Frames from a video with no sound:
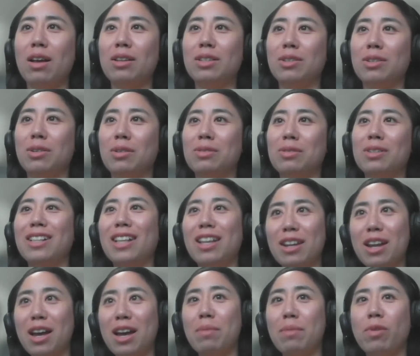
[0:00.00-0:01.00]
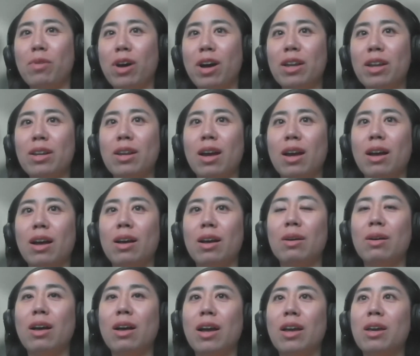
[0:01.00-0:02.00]
So Clena Abuan,
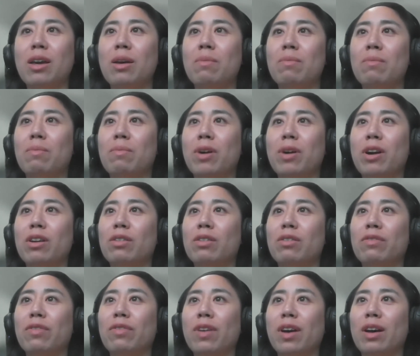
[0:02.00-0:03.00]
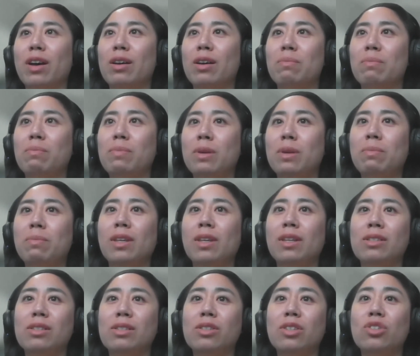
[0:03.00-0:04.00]
I am part of
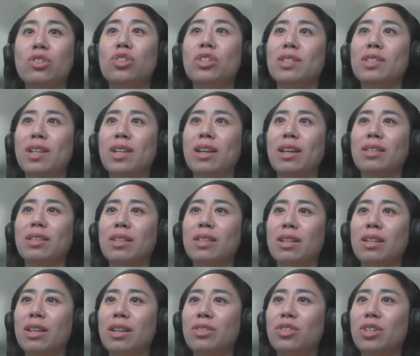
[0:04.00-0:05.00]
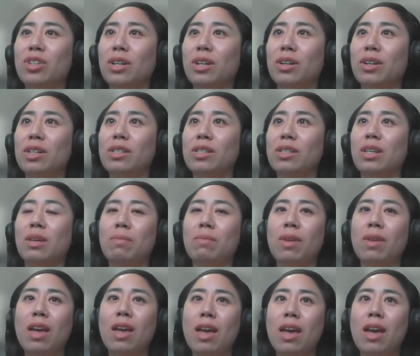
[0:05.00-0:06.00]
BP's digital science and engineering team,
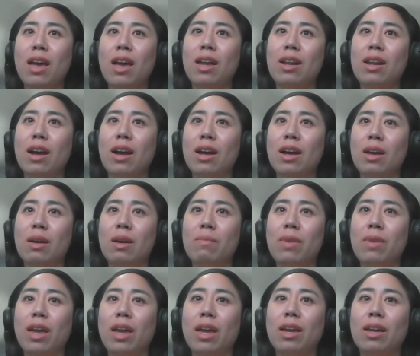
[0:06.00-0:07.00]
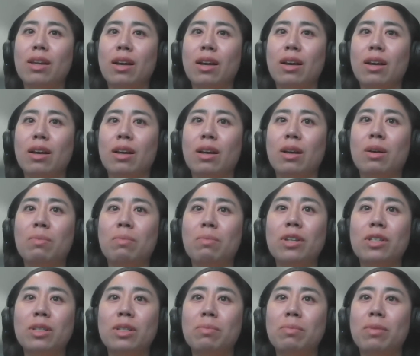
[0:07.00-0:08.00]
and I am a
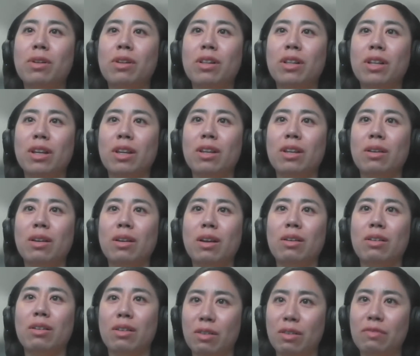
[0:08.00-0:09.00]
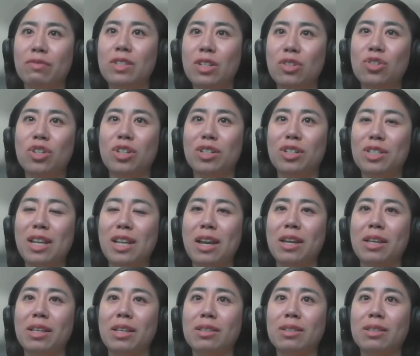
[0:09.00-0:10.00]
principal of digital
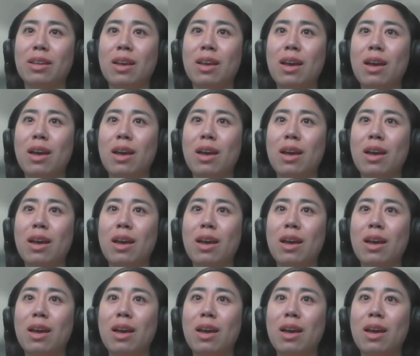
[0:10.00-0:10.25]
science.